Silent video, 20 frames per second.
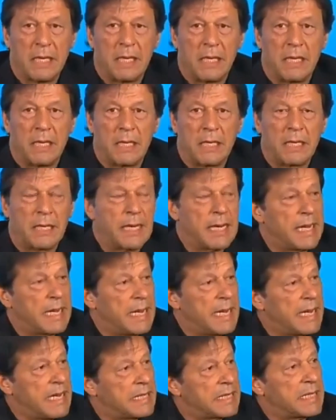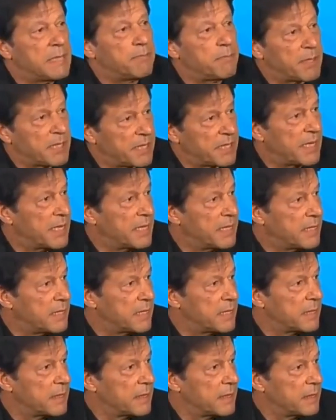
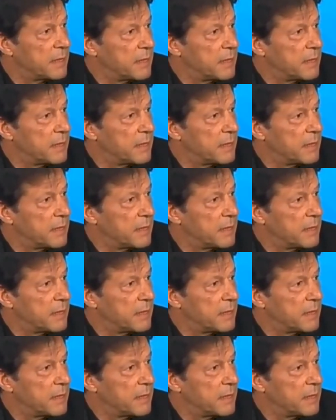80%